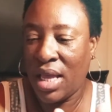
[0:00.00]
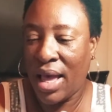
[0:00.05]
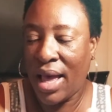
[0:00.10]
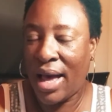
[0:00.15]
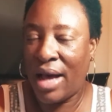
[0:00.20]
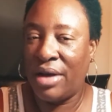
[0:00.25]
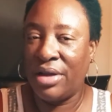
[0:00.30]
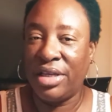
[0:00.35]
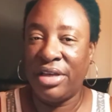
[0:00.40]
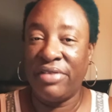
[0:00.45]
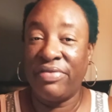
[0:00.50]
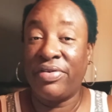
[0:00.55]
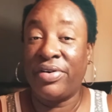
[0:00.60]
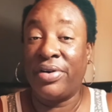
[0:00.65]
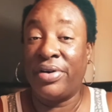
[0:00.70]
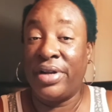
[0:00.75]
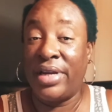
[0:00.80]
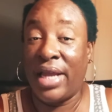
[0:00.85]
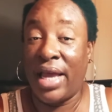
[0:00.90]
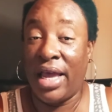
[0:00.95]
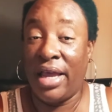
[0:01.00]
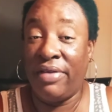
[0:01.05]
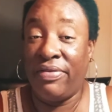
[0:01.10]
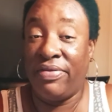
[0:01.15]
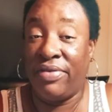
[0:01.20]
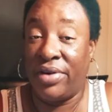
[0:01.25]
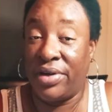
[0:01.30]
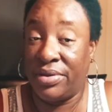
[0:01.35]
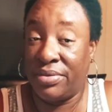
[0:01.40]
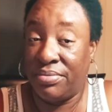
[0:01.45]
I'll give her an A
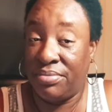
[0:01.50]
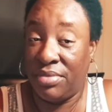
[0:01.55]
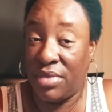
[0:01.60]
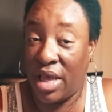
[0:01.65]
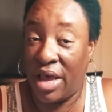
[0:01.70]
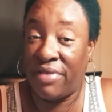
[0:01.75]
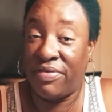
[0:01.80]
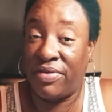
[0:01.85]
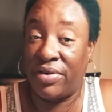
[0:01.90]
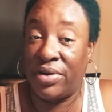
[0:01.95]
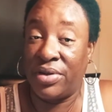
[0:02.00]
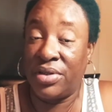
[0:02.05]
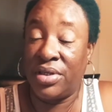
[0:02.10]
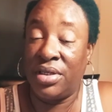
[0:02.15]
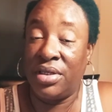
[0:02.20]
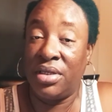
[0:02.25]
for effort.